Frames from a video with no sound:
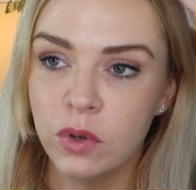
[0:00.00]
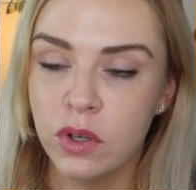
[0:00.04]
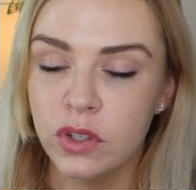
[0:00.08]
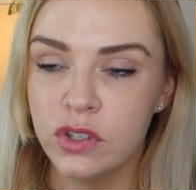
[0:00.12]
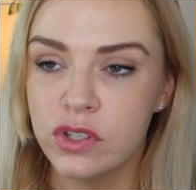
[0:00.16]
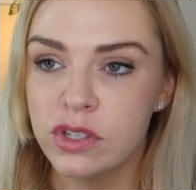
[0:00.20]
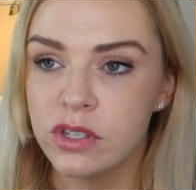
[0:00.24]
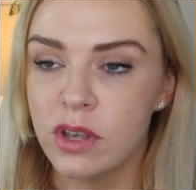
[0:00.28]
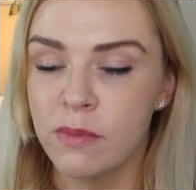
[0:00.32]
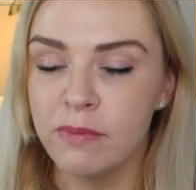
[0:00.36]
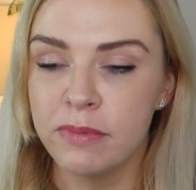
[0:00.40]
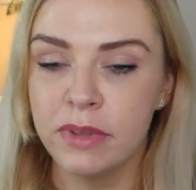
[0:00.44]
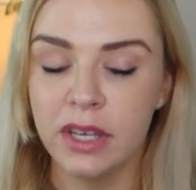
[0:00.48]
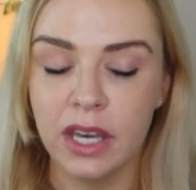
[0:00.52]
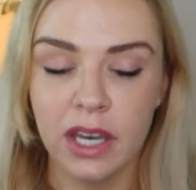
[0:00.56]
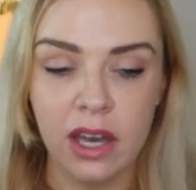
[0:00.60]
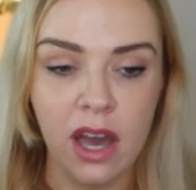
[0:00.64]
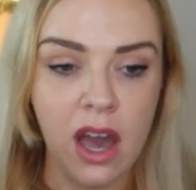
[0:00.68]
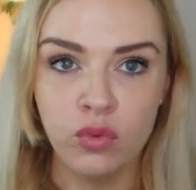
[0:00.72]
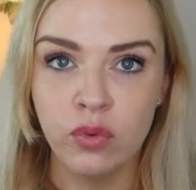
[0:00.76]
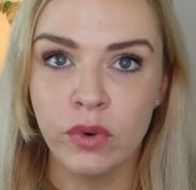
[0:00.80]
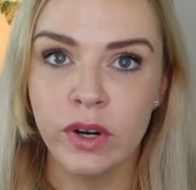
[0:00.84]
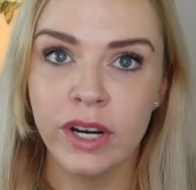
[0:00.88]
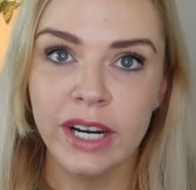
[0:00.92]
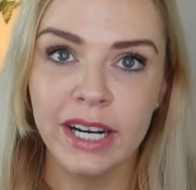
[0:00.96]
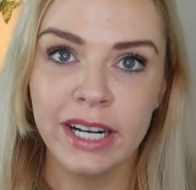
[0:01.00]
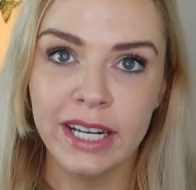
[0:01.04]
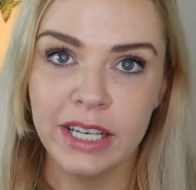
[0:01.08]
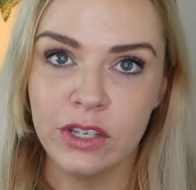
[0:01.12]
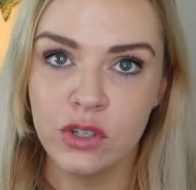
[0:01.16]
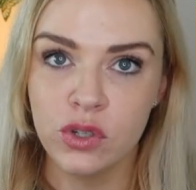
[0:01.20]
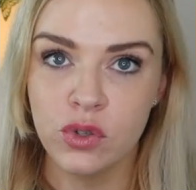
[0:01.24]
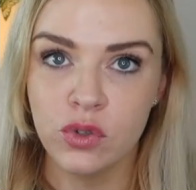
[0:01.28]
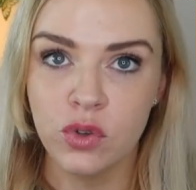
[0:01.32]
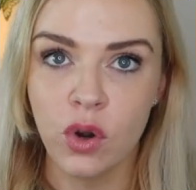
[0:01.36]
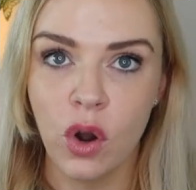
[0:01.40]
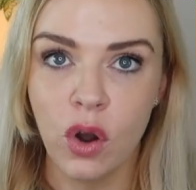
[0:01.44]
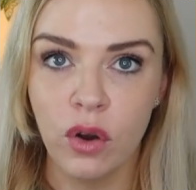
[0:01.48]
want something really
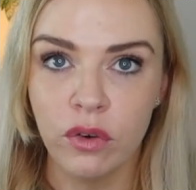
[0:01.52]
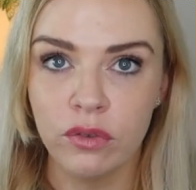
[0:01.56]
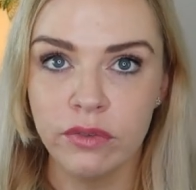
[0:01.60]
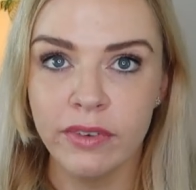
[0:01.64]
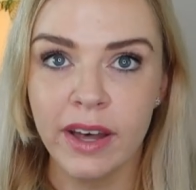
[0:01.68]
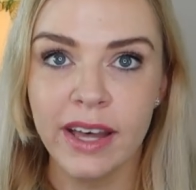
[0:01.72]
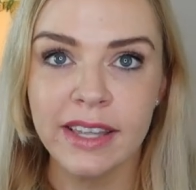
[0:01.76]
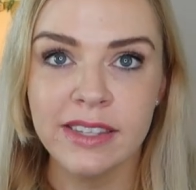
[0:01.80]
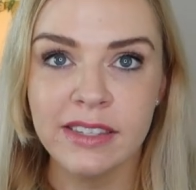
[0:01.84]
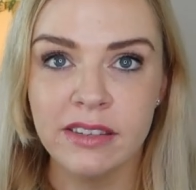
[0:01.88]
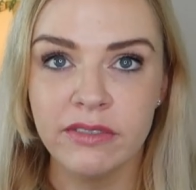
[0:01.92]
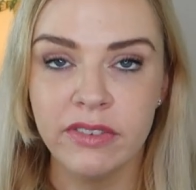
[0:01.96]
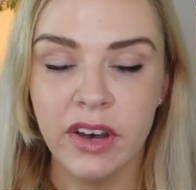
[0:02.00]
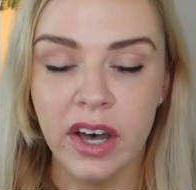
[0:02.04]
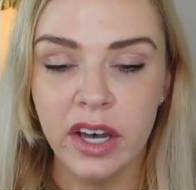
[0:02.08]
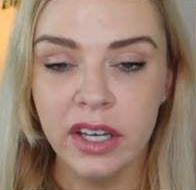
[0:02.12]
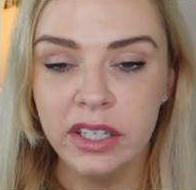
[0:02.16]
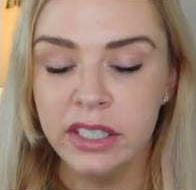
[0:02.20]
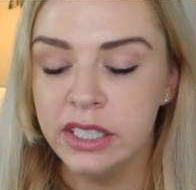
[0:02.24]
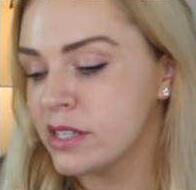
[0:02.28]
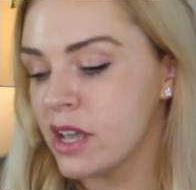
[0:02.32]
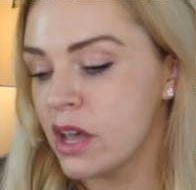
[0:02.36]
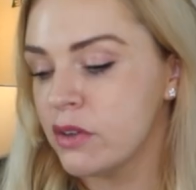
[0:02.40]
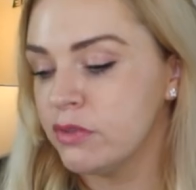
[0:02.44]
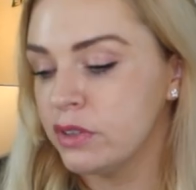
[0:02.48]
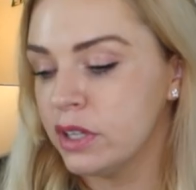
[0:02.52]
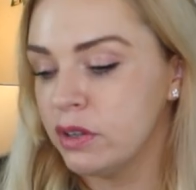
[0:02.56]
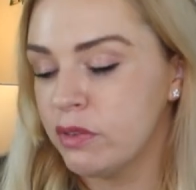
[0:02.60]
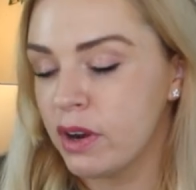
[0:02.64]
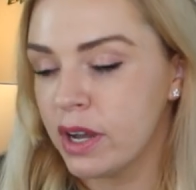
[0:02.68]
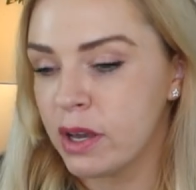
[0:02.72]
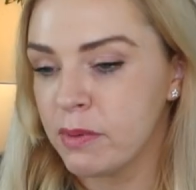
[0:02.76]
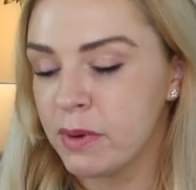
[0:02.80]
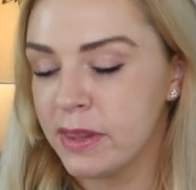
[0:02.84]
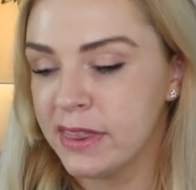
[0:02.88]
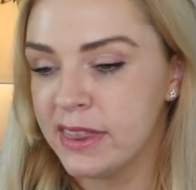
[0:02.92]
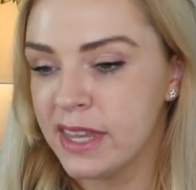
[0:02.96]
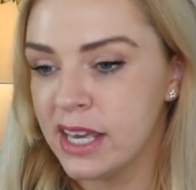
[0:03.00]
strong vetiver, definitely
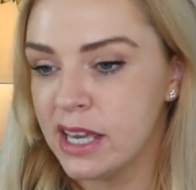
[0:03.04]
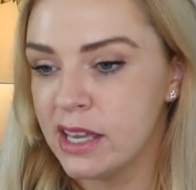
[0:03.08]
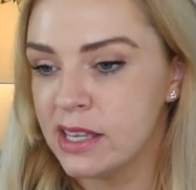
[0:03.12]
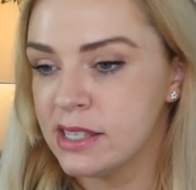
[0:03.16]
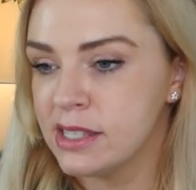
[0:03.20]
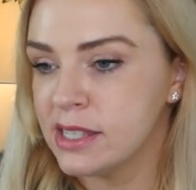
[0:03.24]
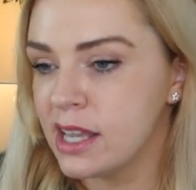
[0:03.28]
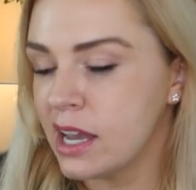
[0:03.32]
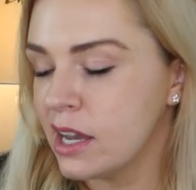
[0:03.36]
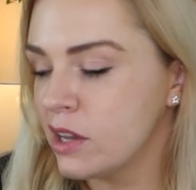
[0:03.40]
recommend this.